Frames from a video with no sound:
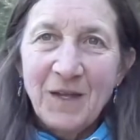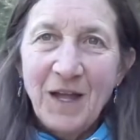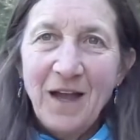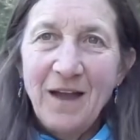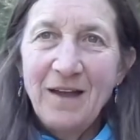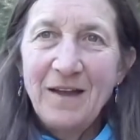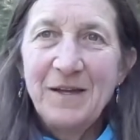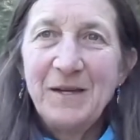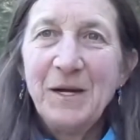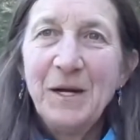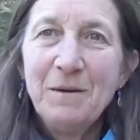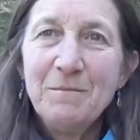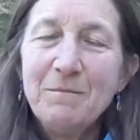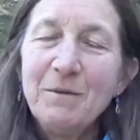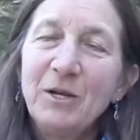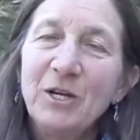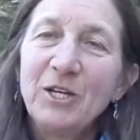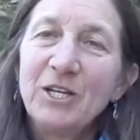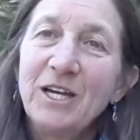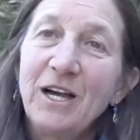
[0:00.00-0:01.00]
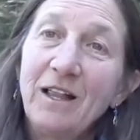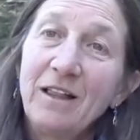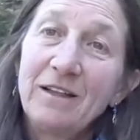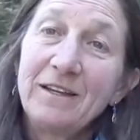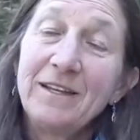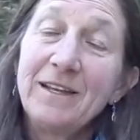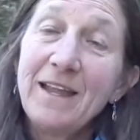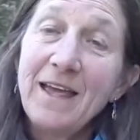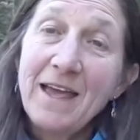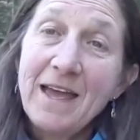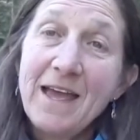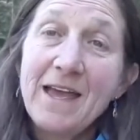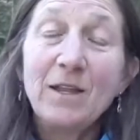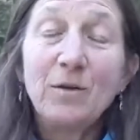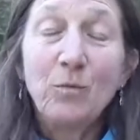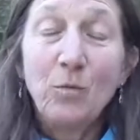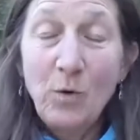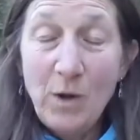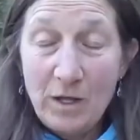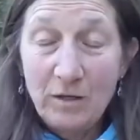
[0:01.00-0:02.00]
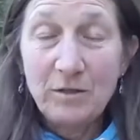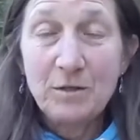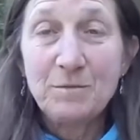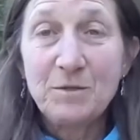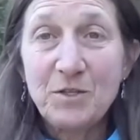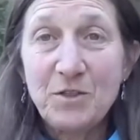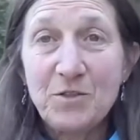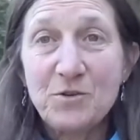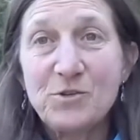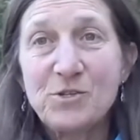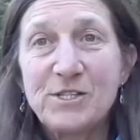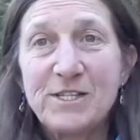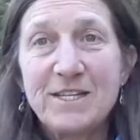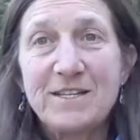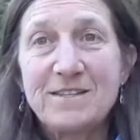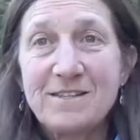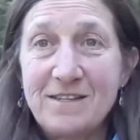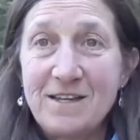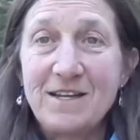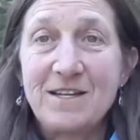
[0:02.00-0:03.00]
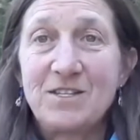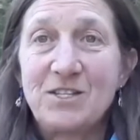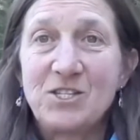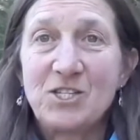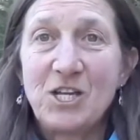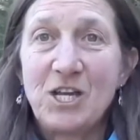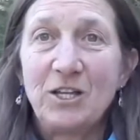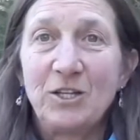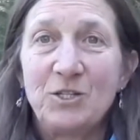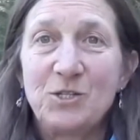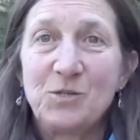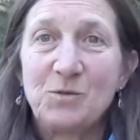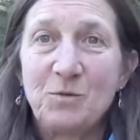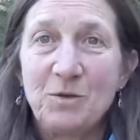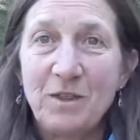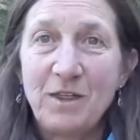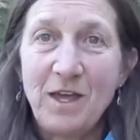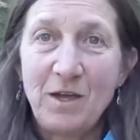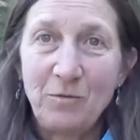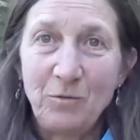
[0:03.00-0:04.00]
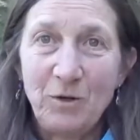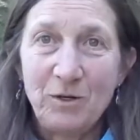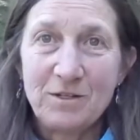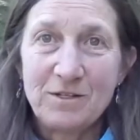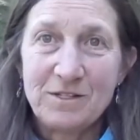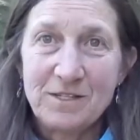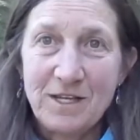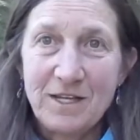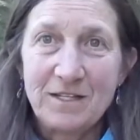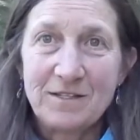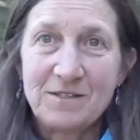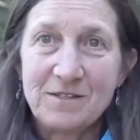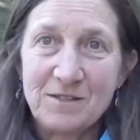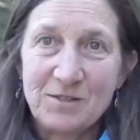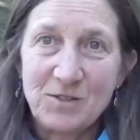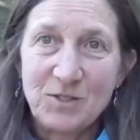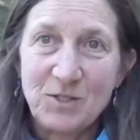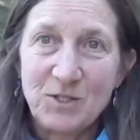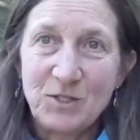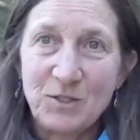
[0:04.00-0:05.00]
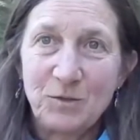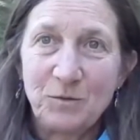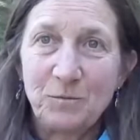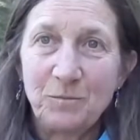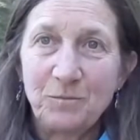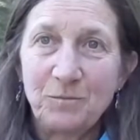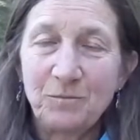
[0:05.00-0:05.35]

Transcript: Hi, I'm Mary Ellen, and welcome to Thursday's Science Challenge with Headwaters Science Institute.